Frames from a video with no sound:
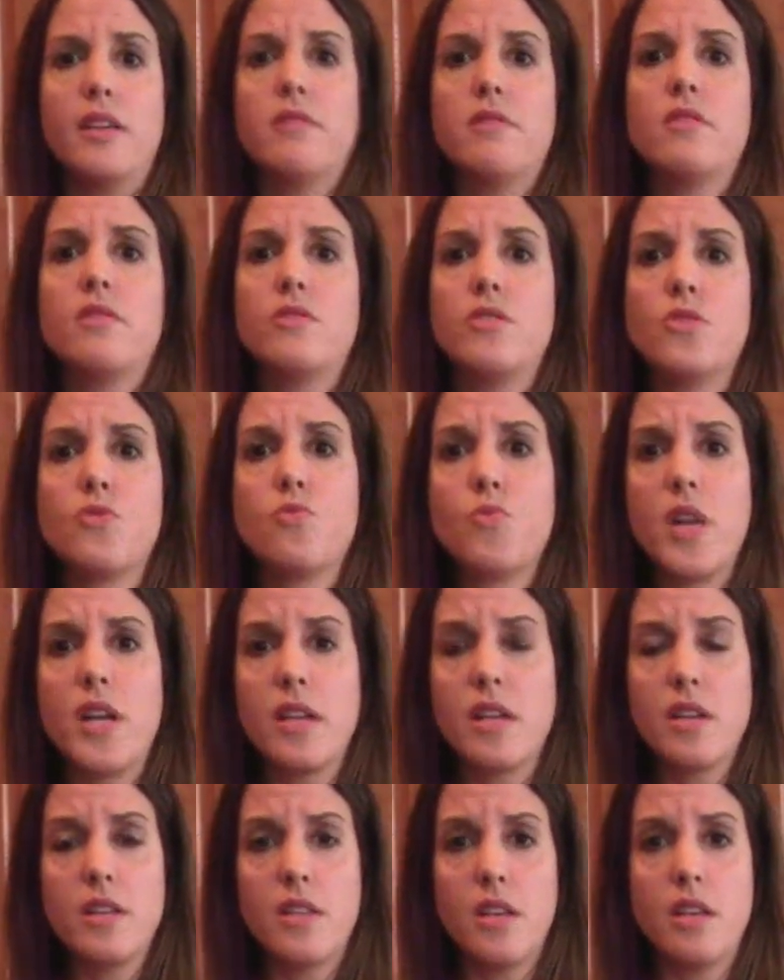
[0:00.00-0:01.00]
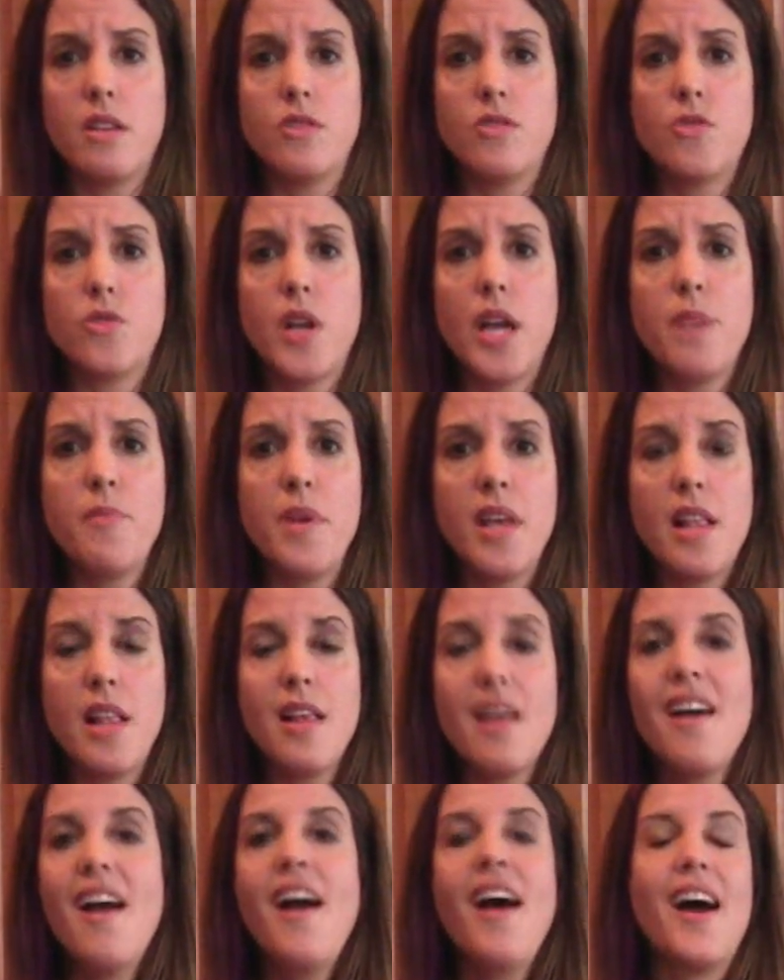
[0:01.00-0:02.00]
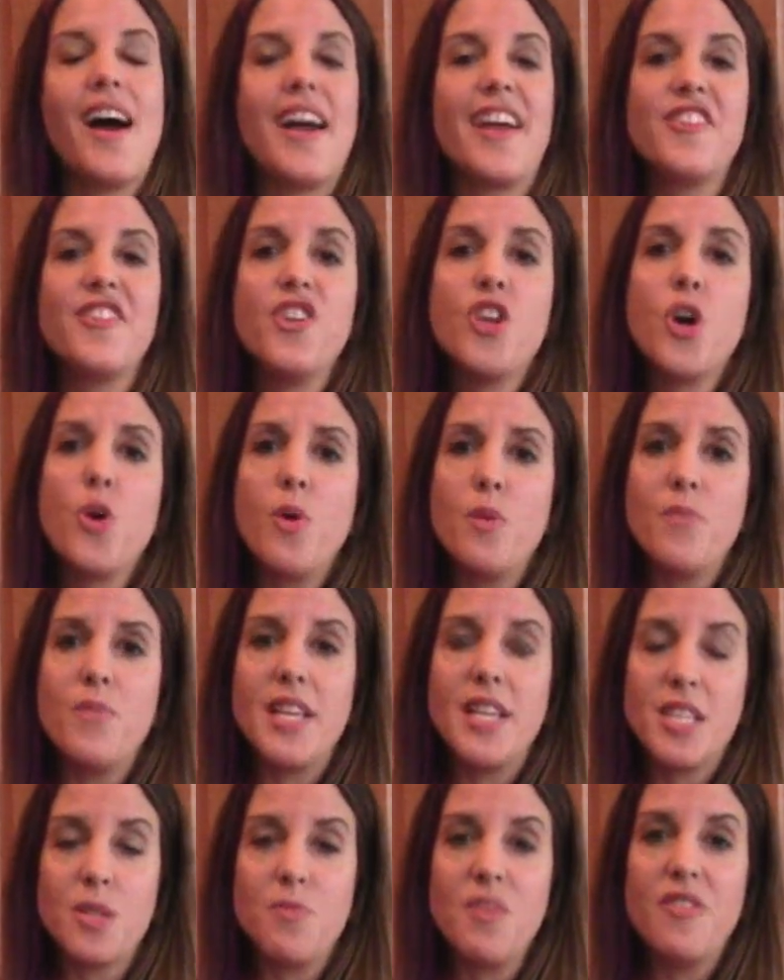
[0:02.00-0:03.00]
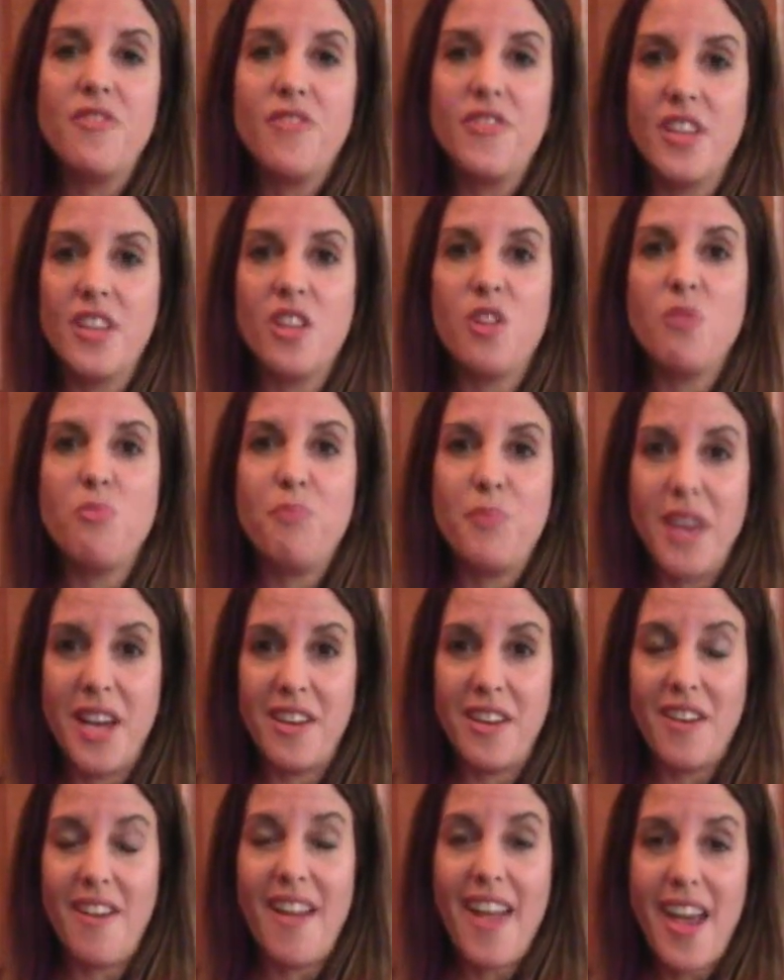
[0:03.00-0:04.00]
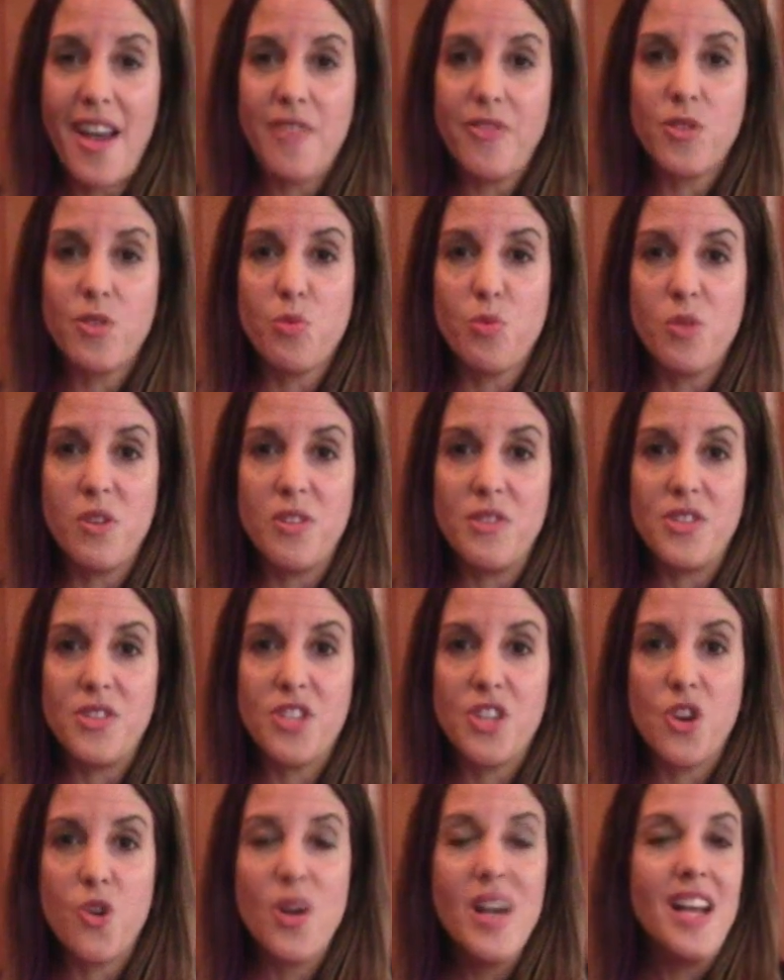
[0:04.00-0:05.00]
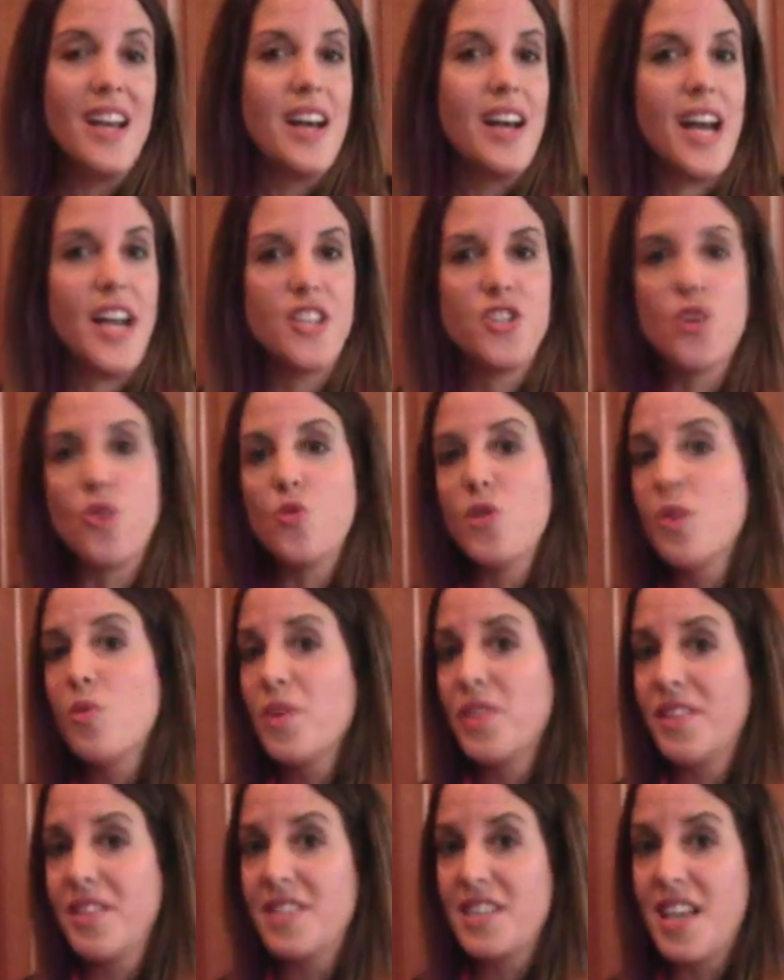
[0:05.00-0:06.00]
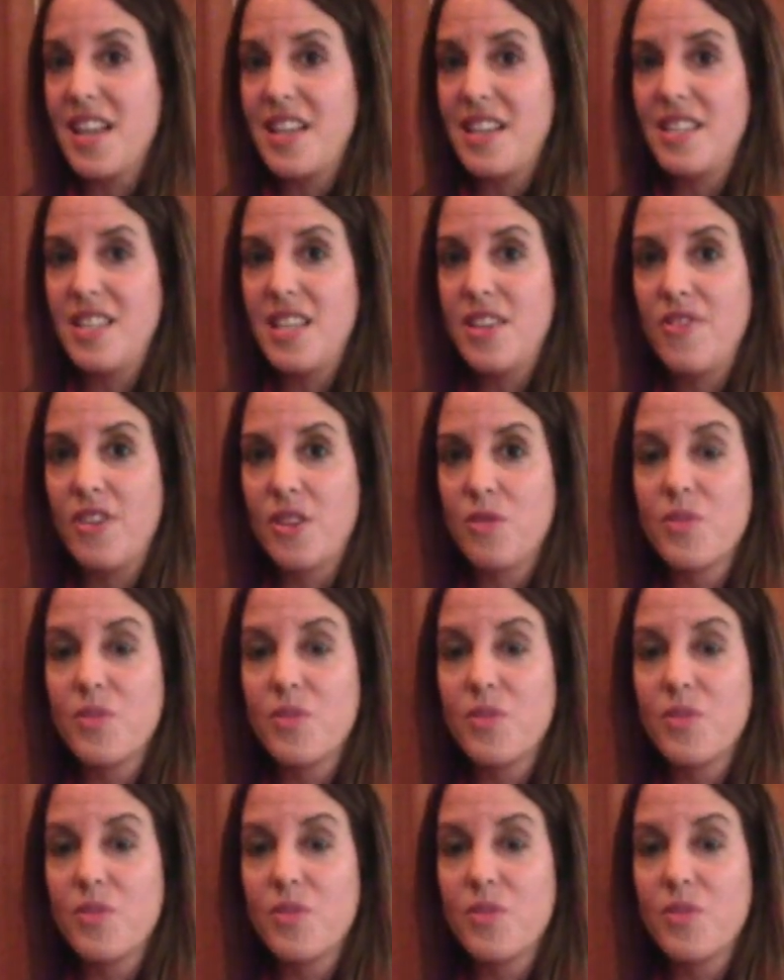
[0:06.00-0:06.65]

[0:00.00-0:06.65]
don't know, just running on the treadmill, I know it makes me feel better afterwards. So I don't know what the scientific